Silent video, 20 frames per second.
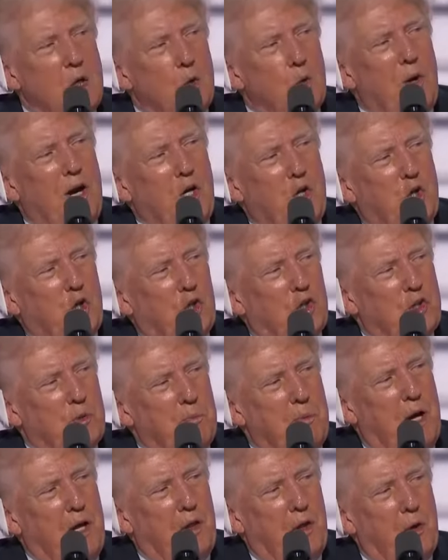Rachel's
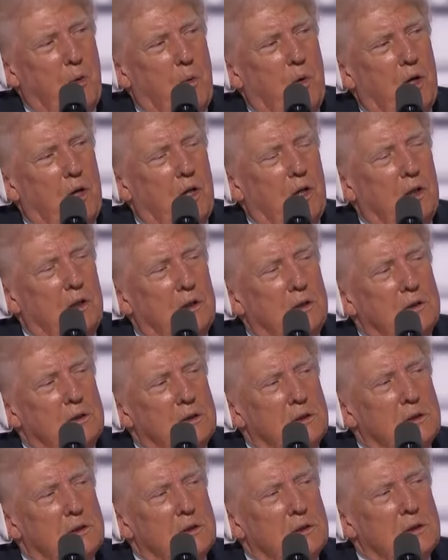mother will
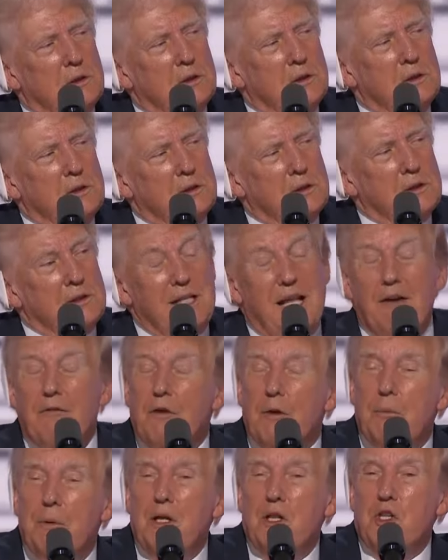
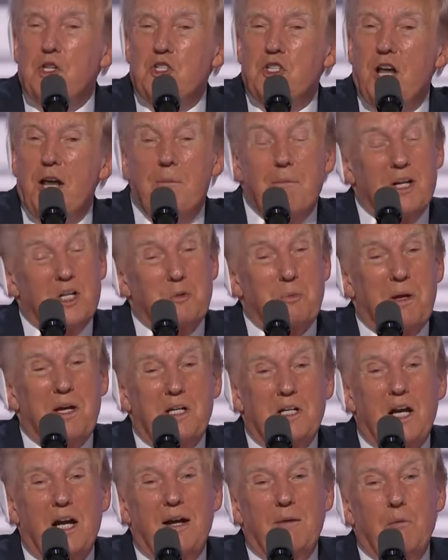never be the same. I
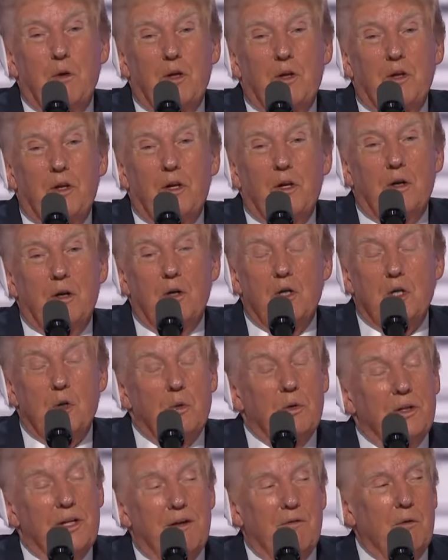spent time with her. She
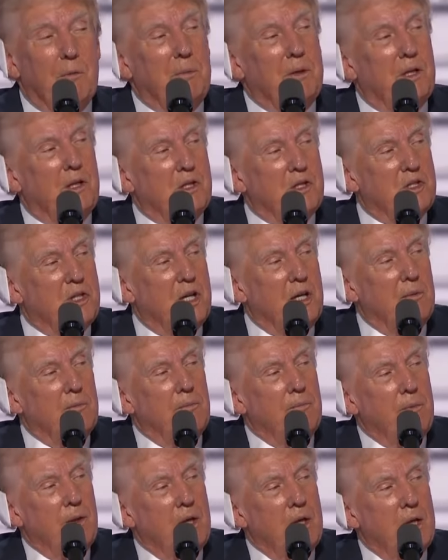will never be the same.
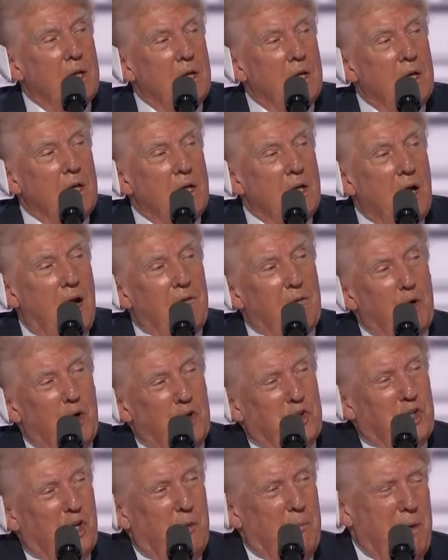I've
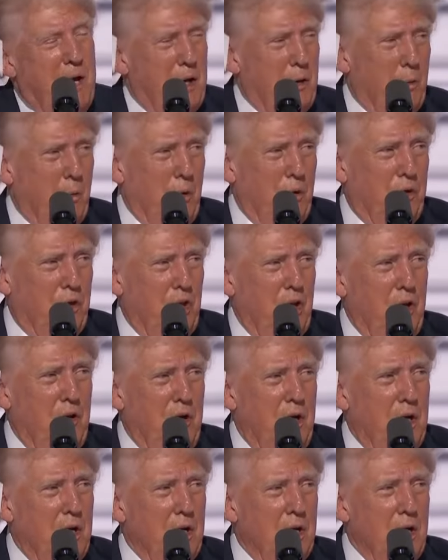also met with
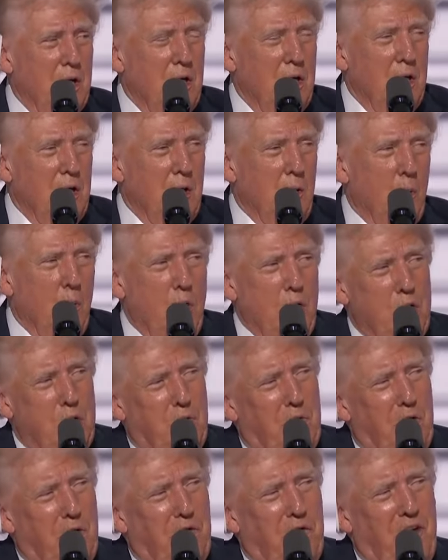the
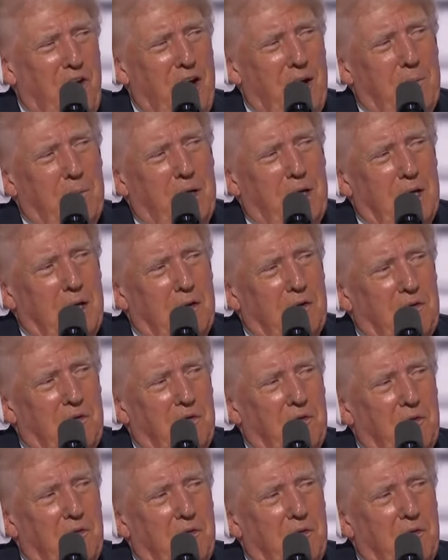wonderful family of